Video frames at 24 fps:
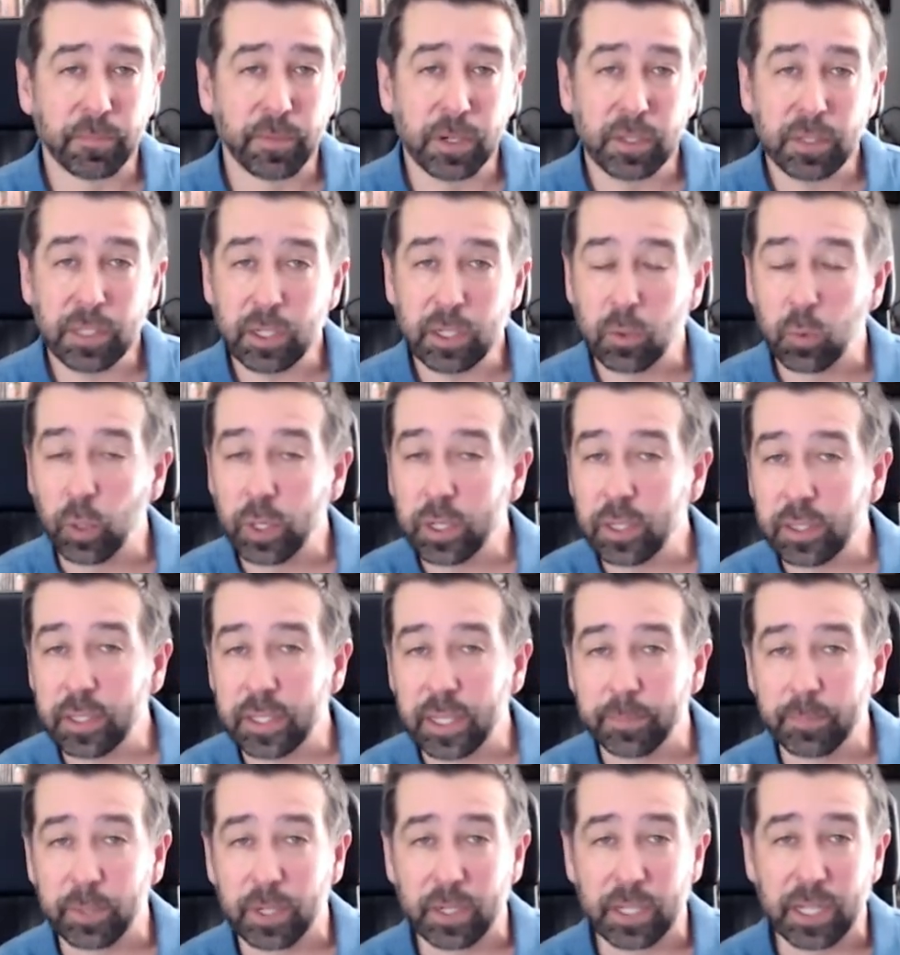fairly
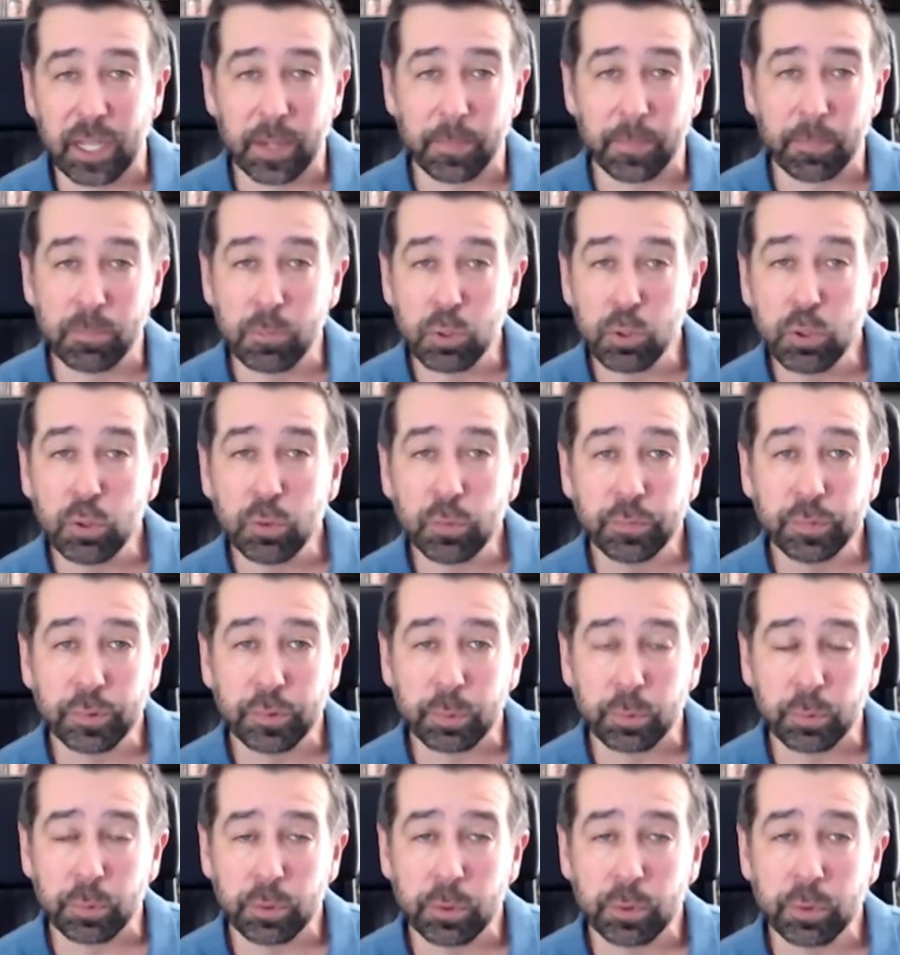quickly, I'm going to kind of move
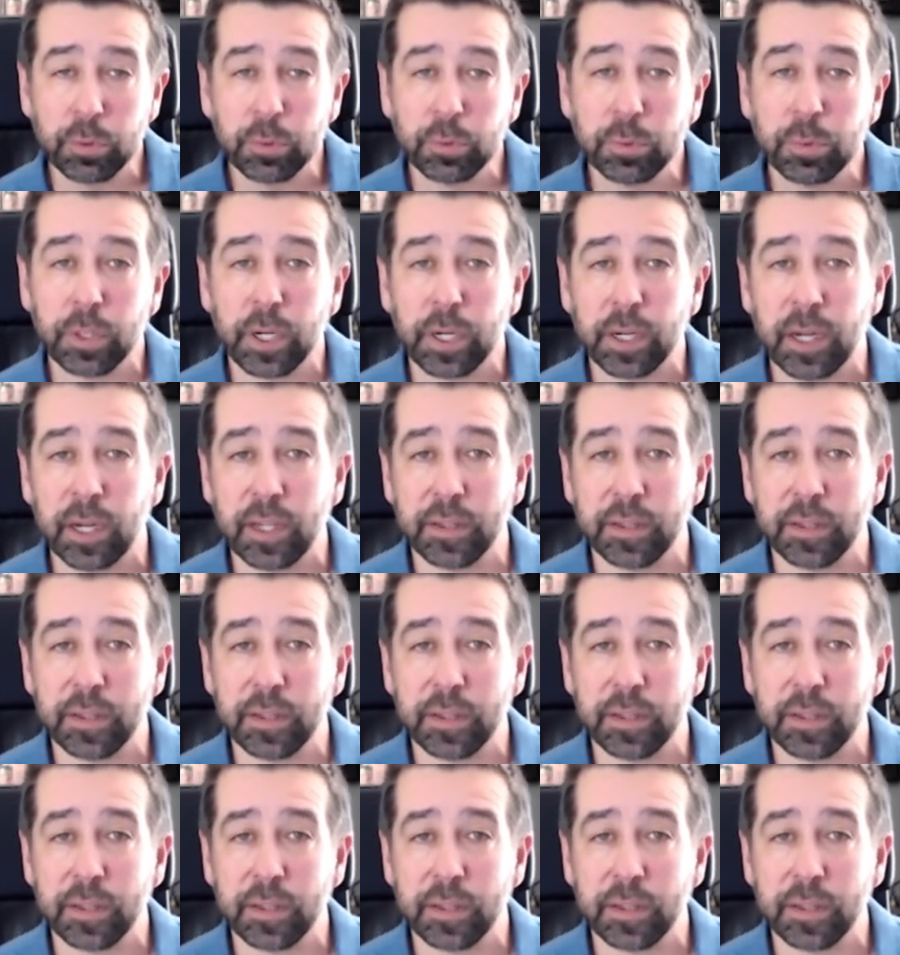through